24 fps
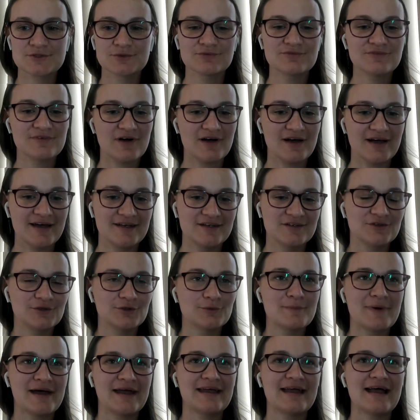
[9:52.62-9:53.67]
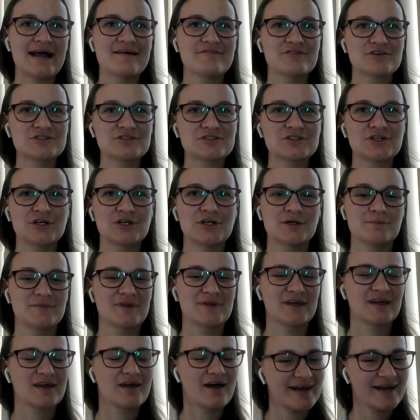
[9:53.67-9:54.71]
you'll find you may have a term
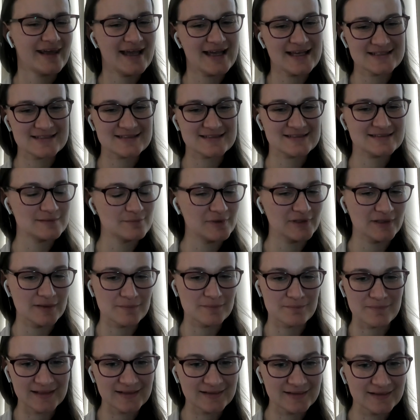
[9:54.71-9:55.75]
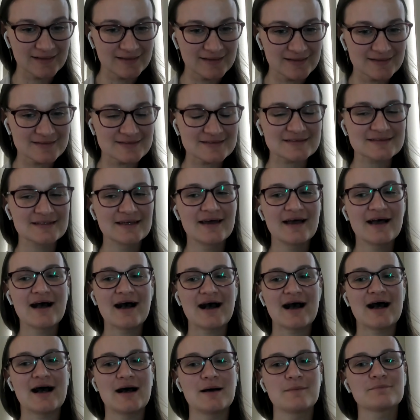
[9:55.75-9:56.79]
that kind of has similar meanings,
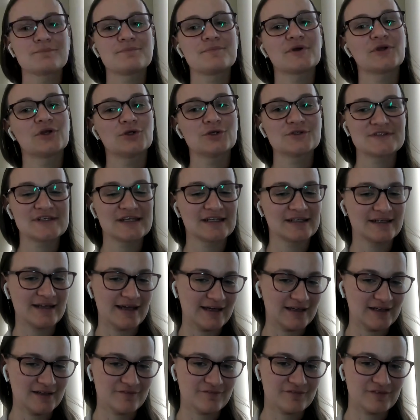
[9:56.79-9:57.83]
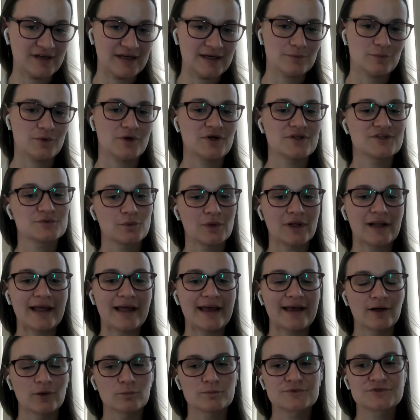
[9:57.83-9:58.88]
um, but using negative keywords will
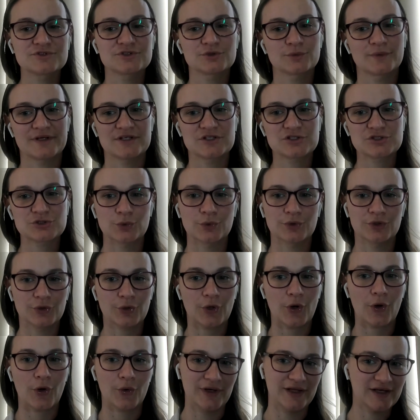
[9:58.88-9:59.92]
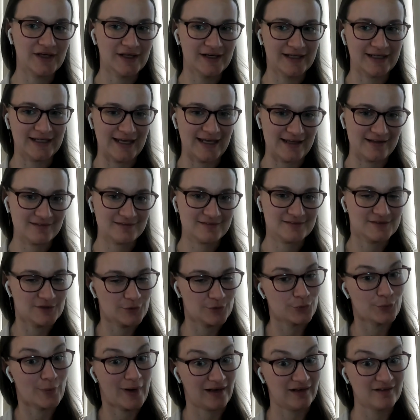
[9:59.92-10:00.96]
help to ensure you're only going to get
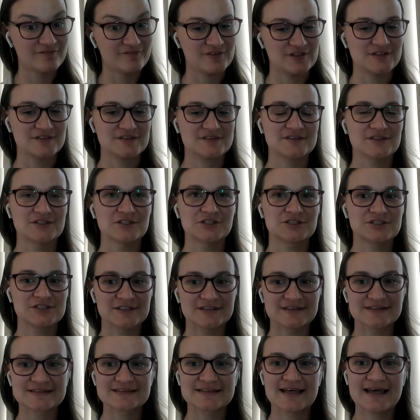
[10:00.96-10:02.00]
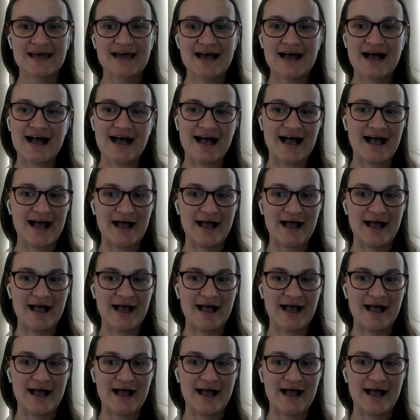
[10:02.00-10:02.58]
the relevant searches. Okay.